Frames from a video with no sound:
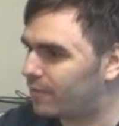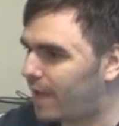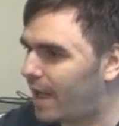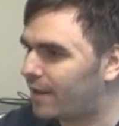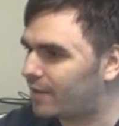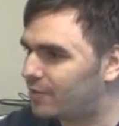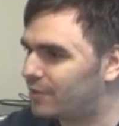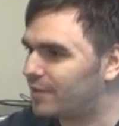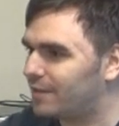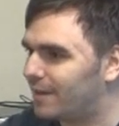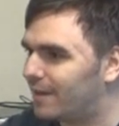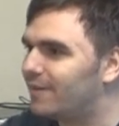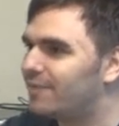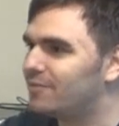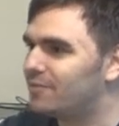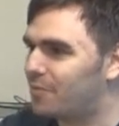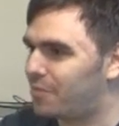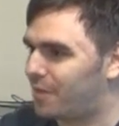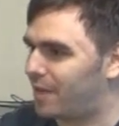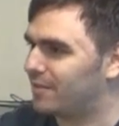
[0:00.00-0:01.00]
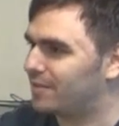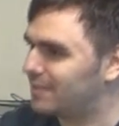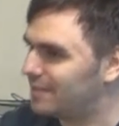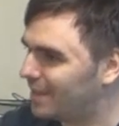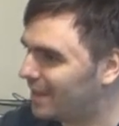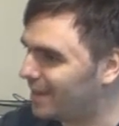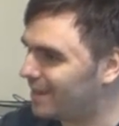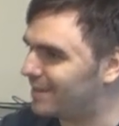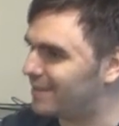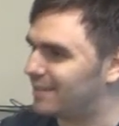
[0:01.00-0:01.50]
to actually earn
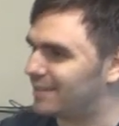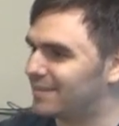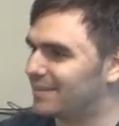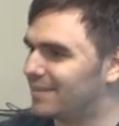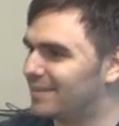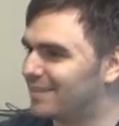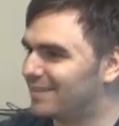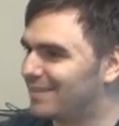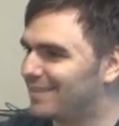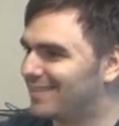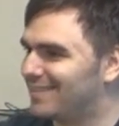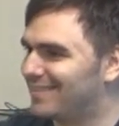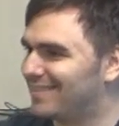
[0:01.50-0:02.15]
$2,000?